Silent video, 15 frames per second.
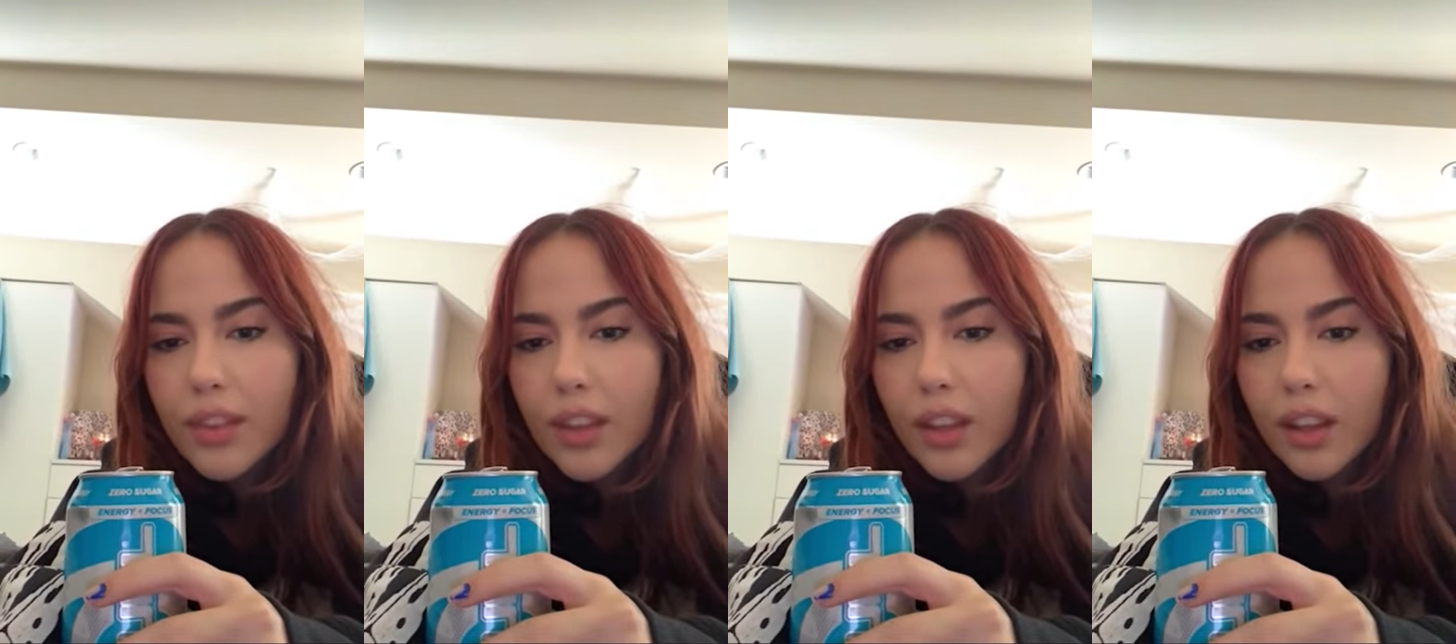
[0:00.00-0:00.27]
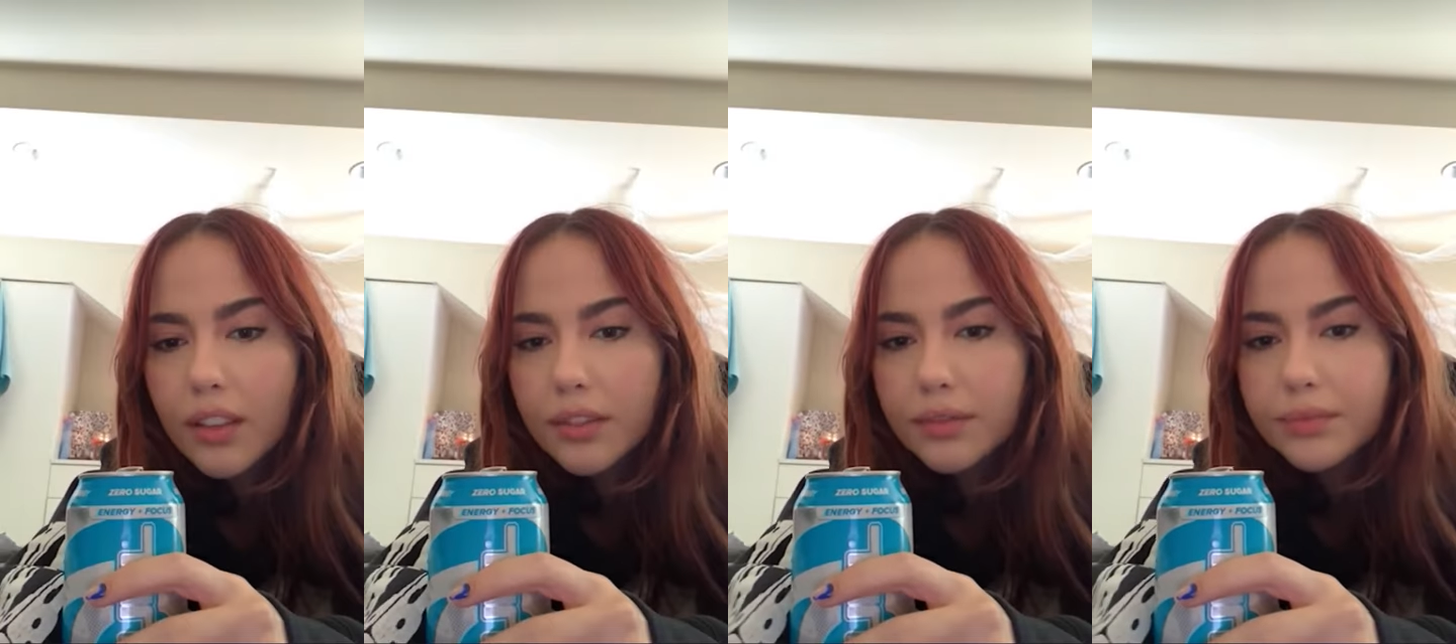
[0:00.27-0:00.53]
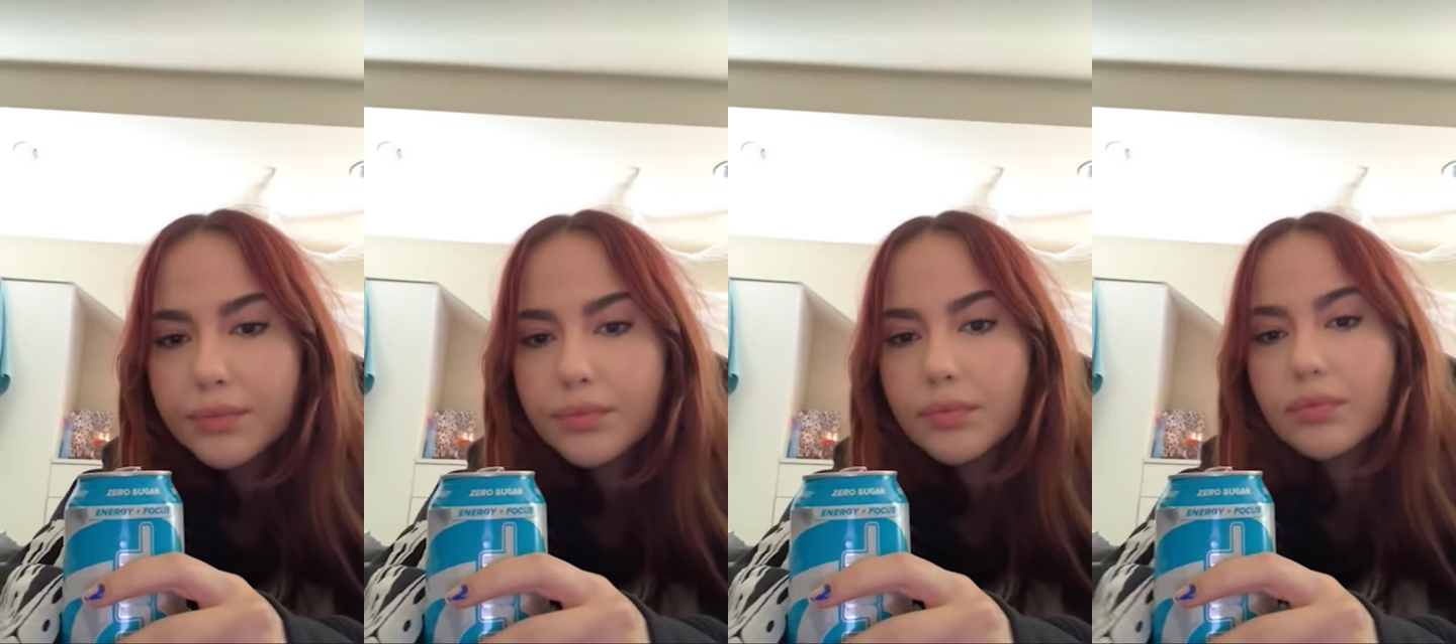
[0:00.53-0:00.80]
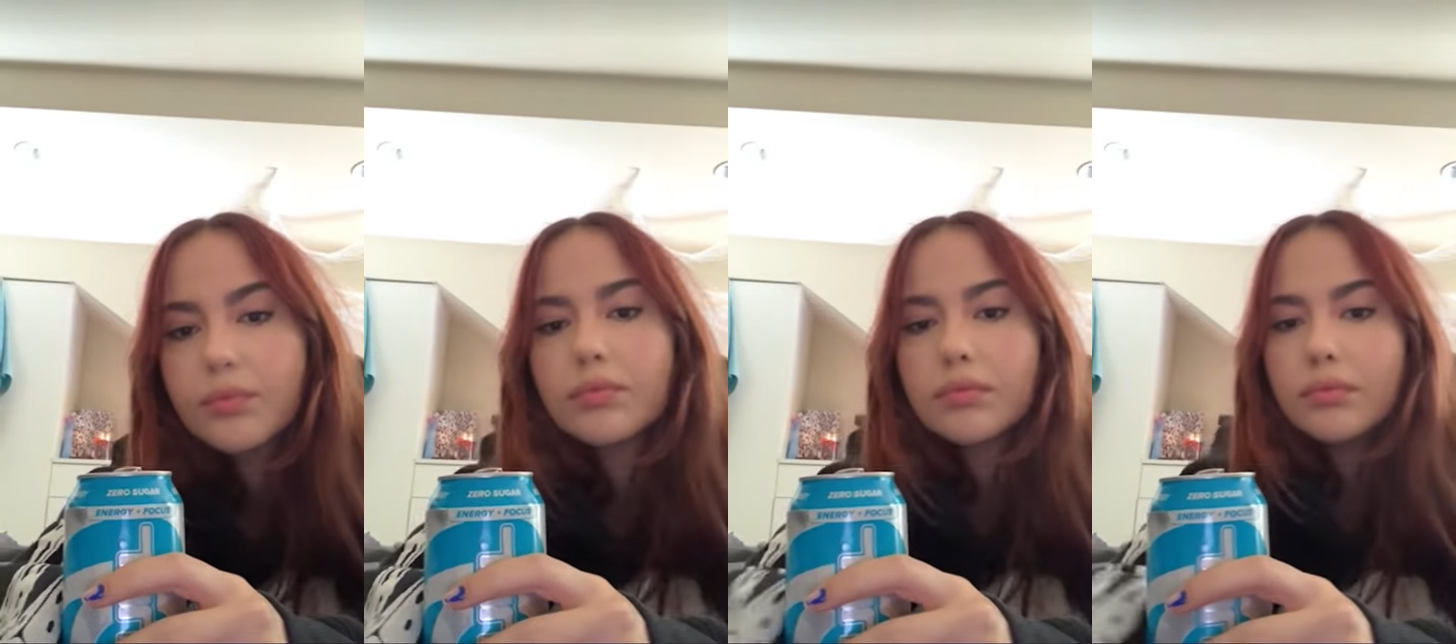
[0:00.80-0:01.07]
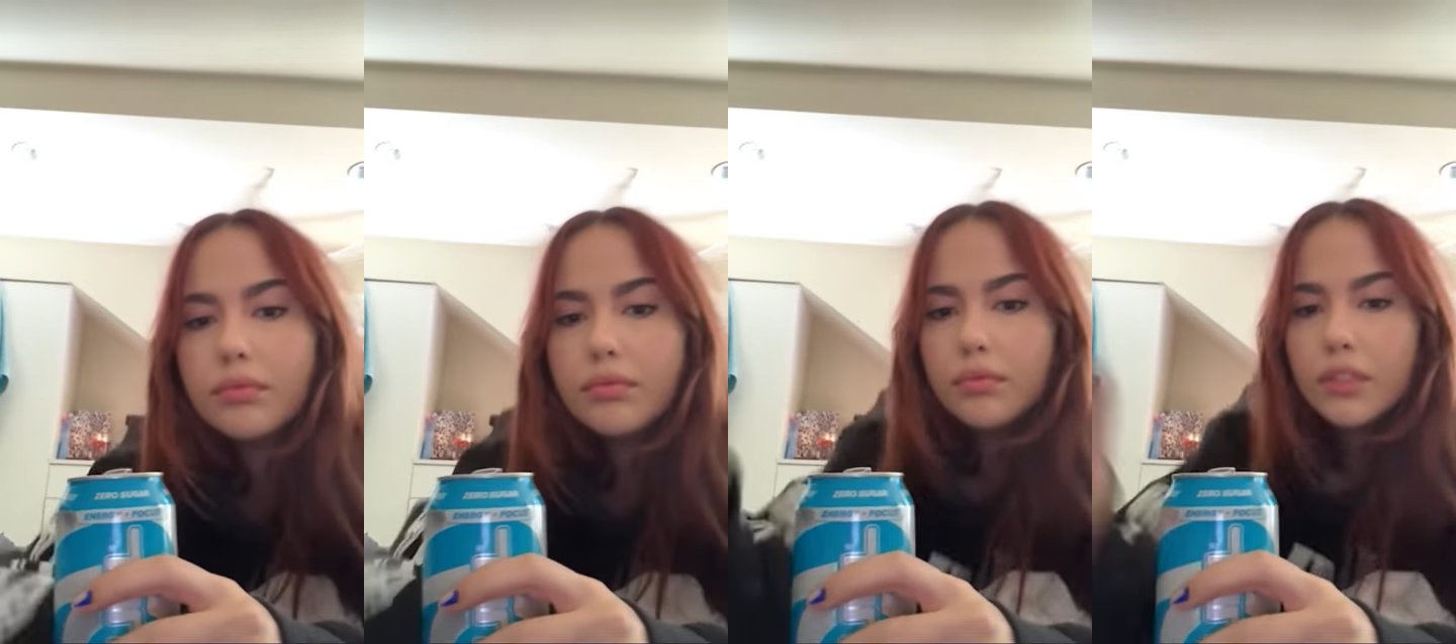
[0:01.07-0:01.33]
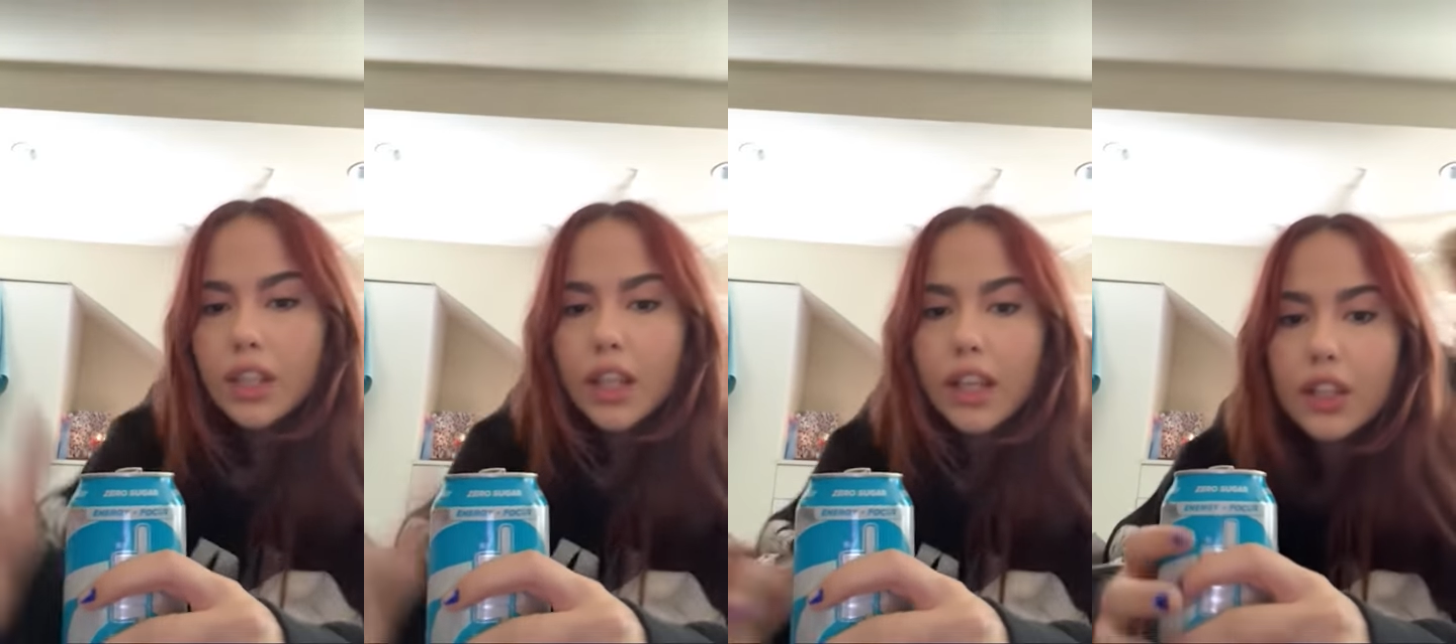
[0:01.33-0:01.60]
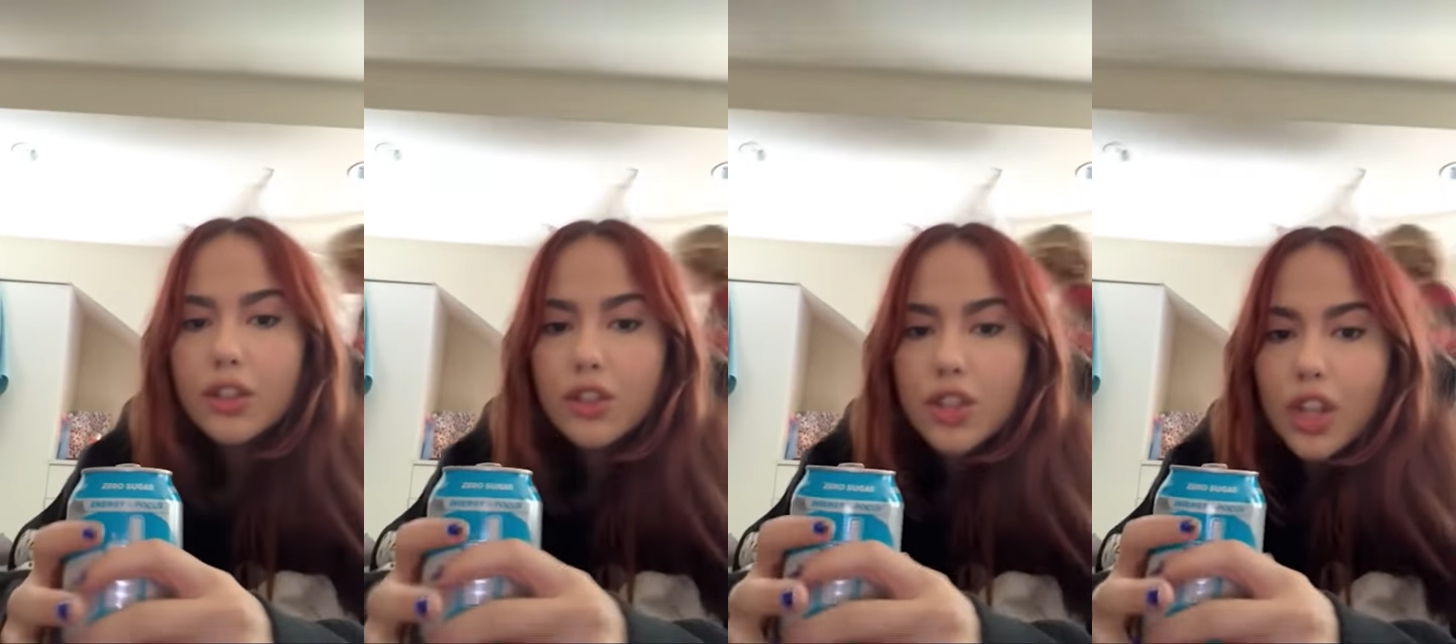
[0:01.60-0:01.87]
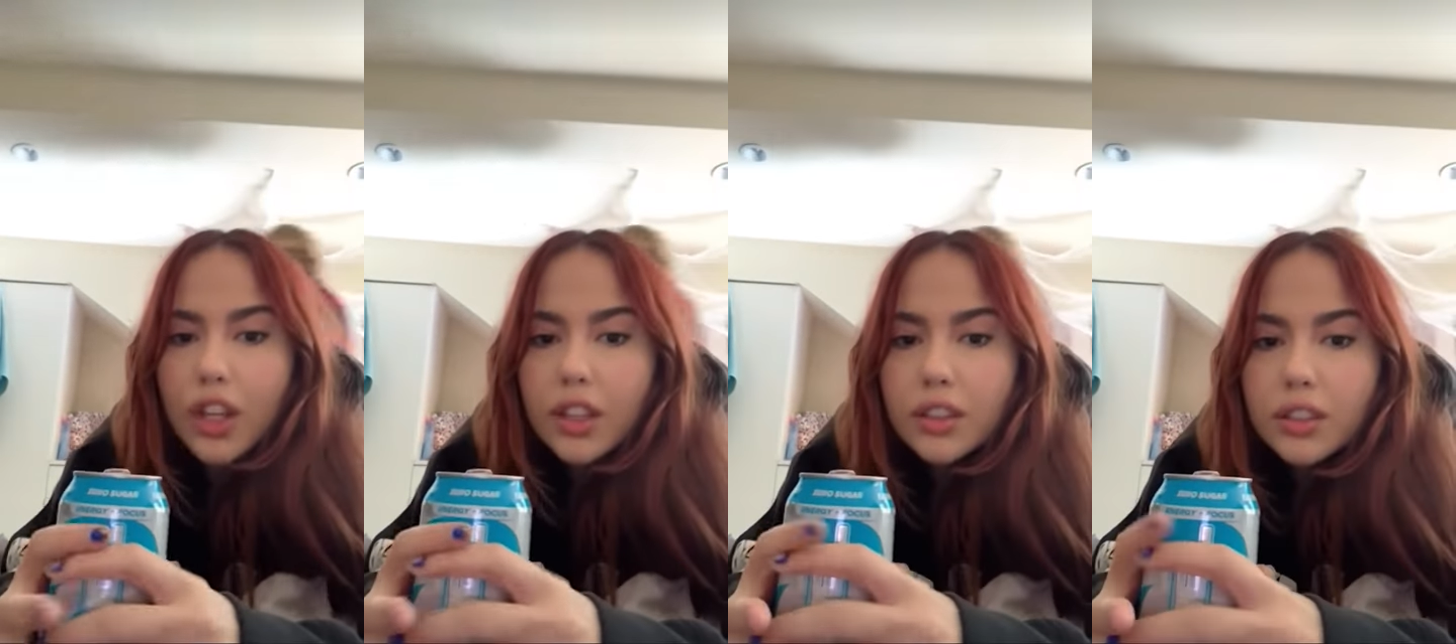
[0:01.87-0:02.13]
I think I'm going to distress this really quick. You
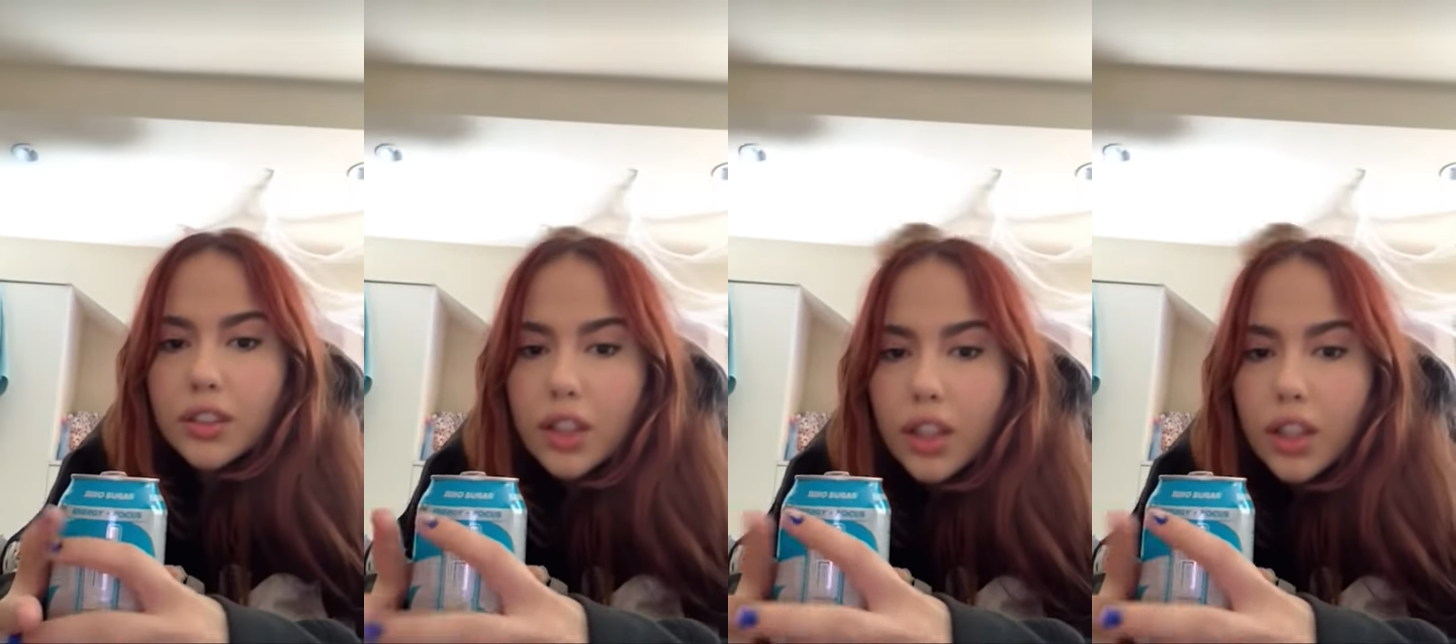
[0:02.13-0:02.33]
should.